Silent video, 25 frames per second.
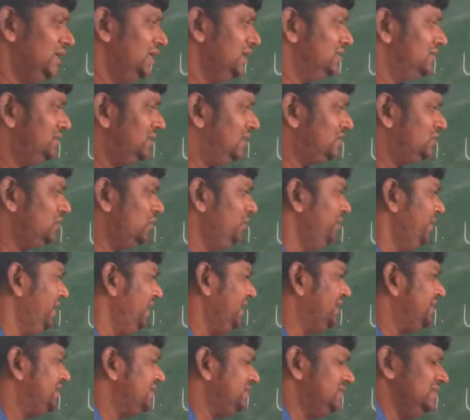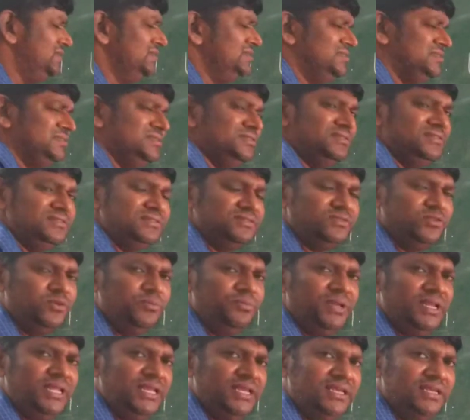There are so many reasons, so
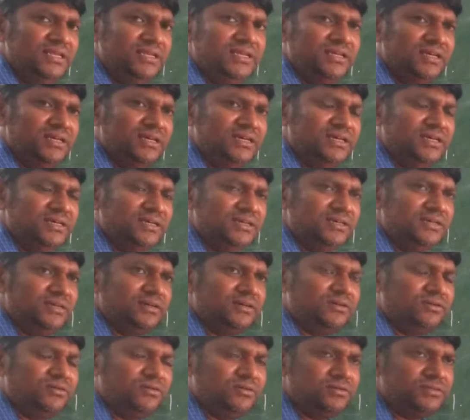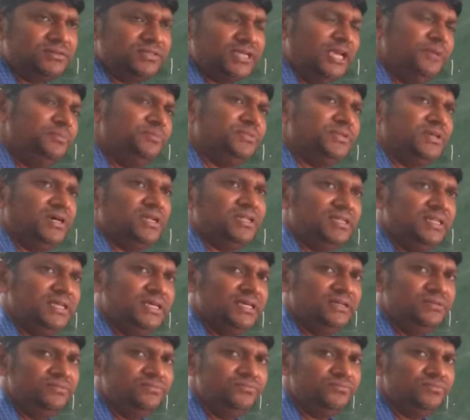many types are
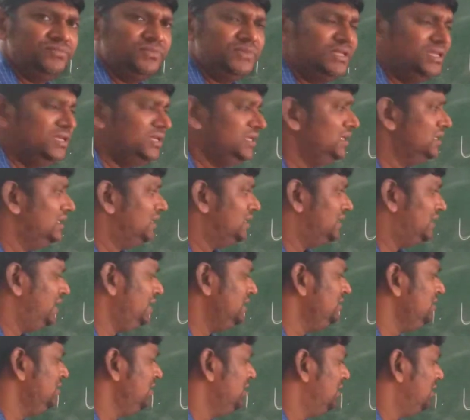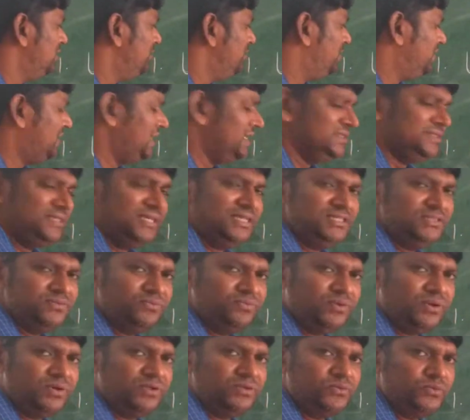there, right? But I
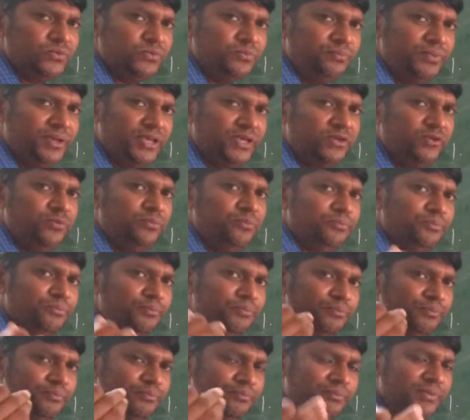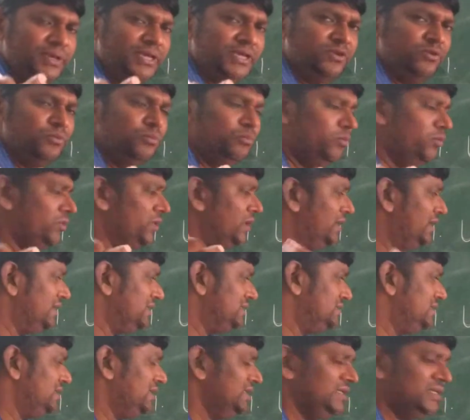just for to make you more
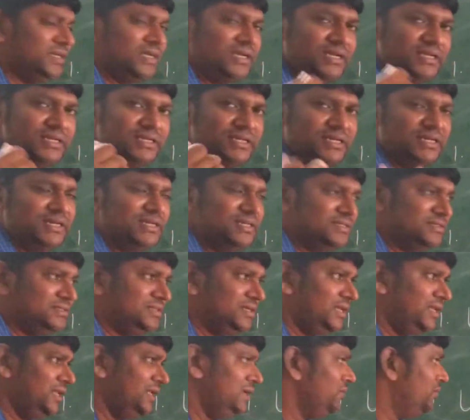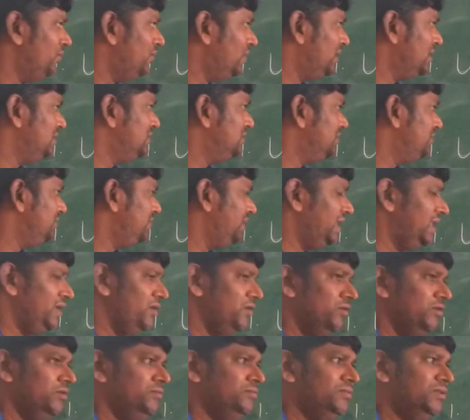understand, a clear understanding what is the
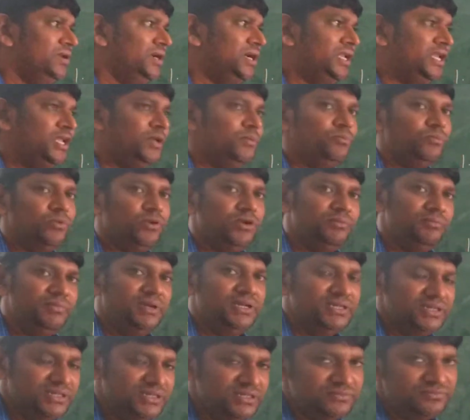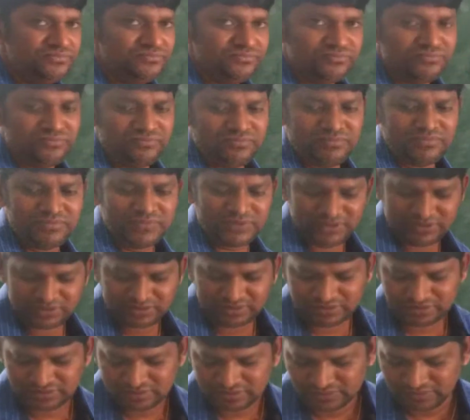meaning of unemployment.
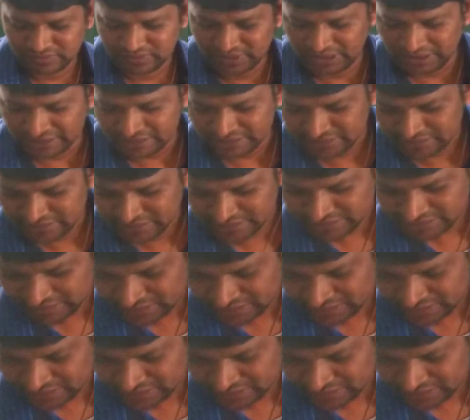Okay.